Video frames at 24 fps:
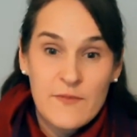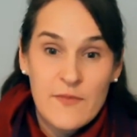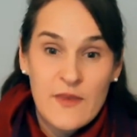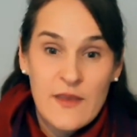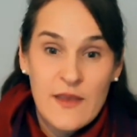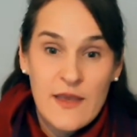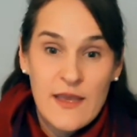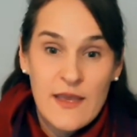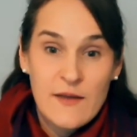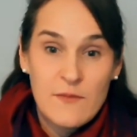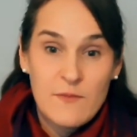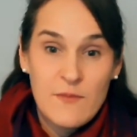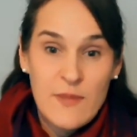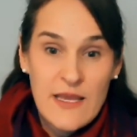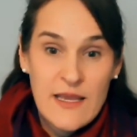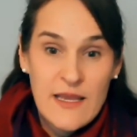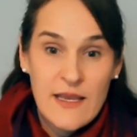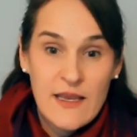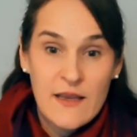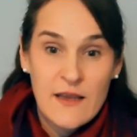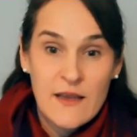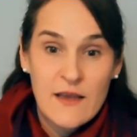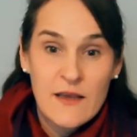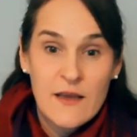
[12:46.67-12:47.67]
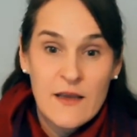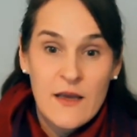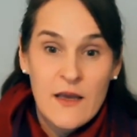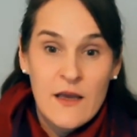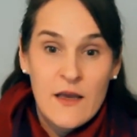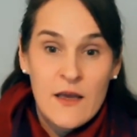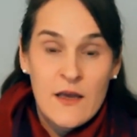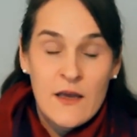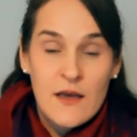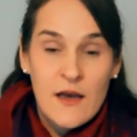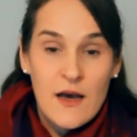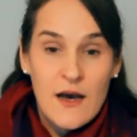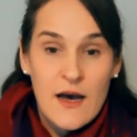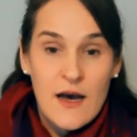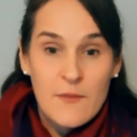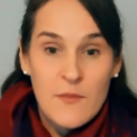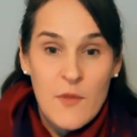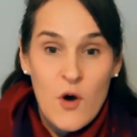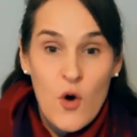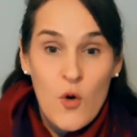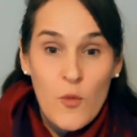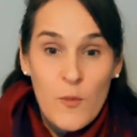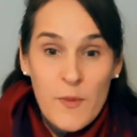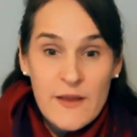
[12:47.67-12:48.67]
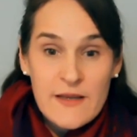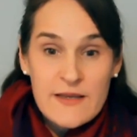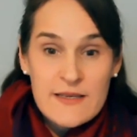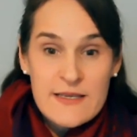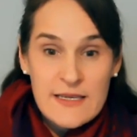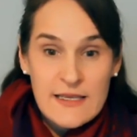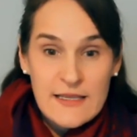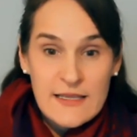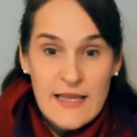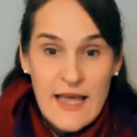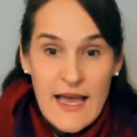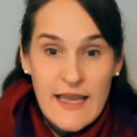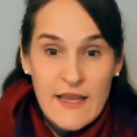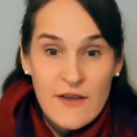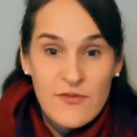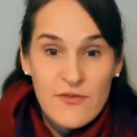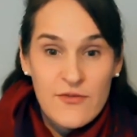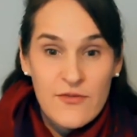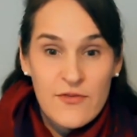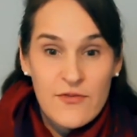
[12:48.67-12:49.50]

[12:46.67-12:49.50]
in being open to life,